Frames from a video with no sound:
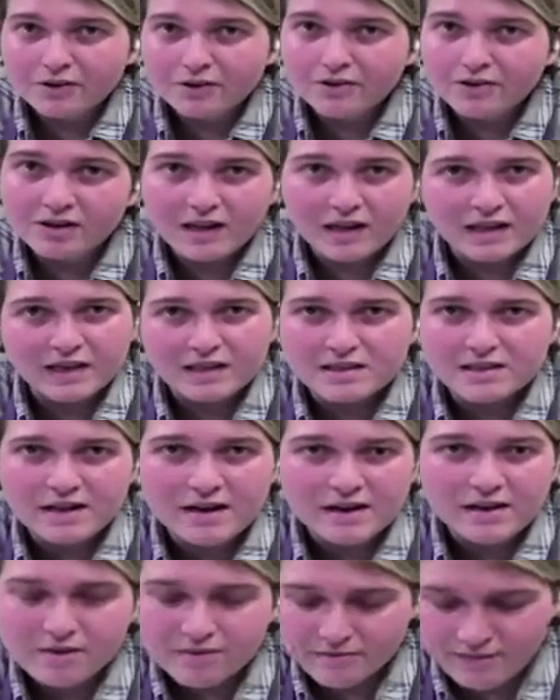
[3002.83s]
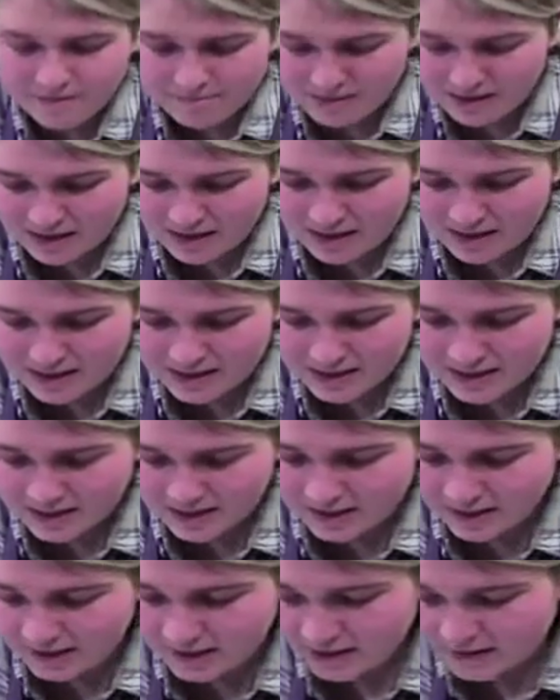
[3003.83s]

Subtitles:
you like it, to how your family likes it.